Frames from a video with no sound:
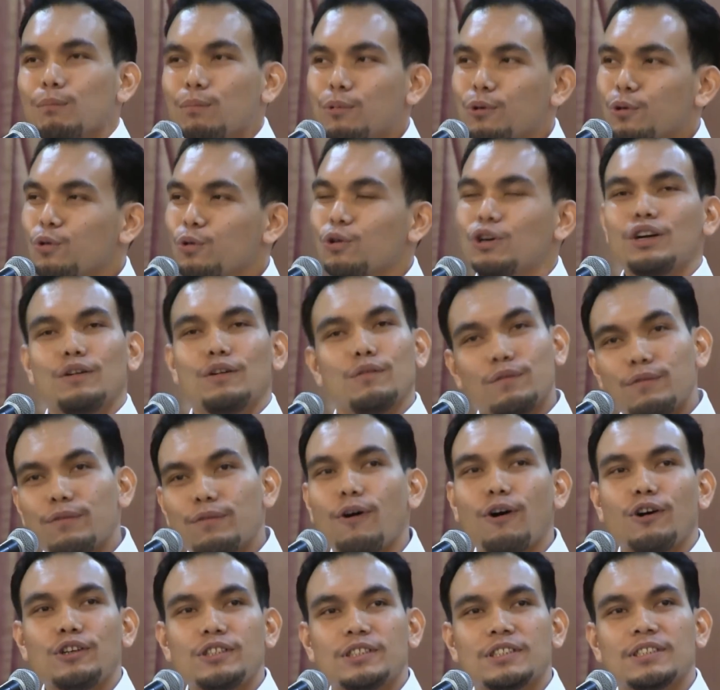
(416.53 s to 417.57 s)
brute
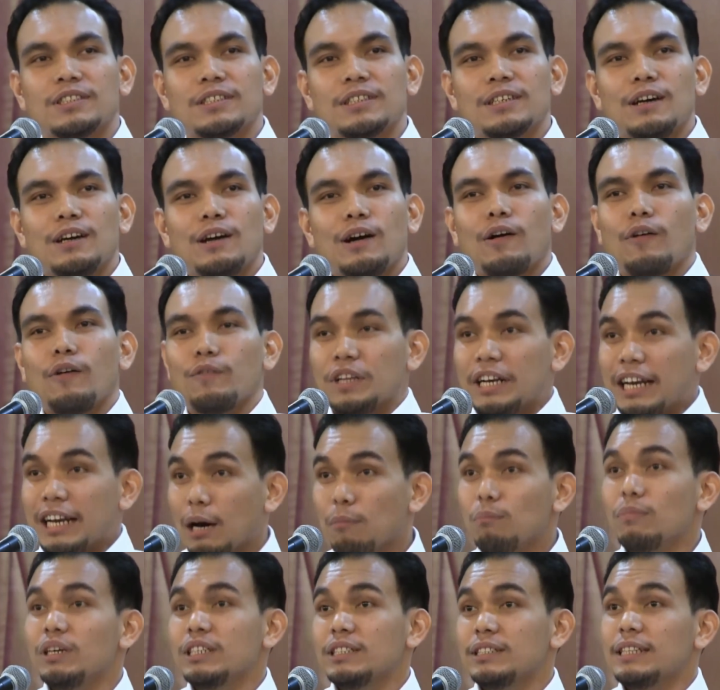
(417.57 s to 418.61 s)
force of the
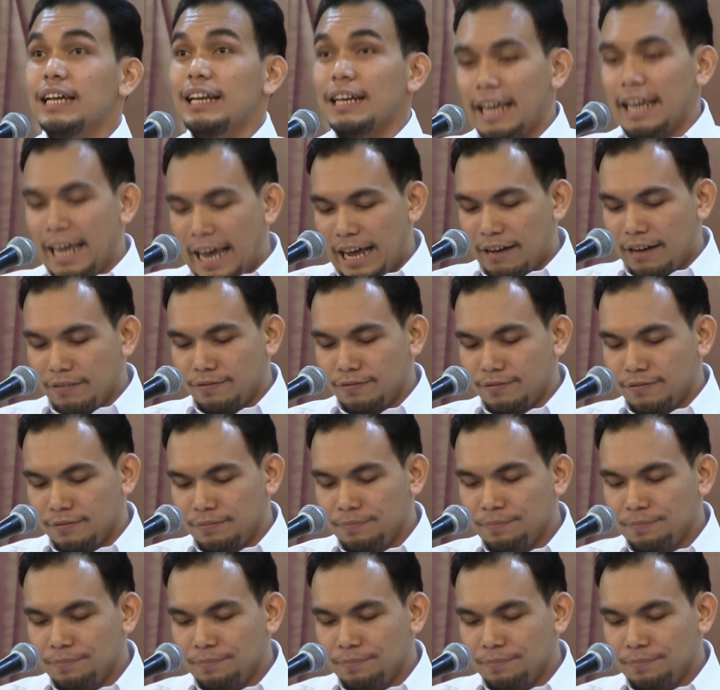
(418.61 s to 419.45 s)
numbers that they have.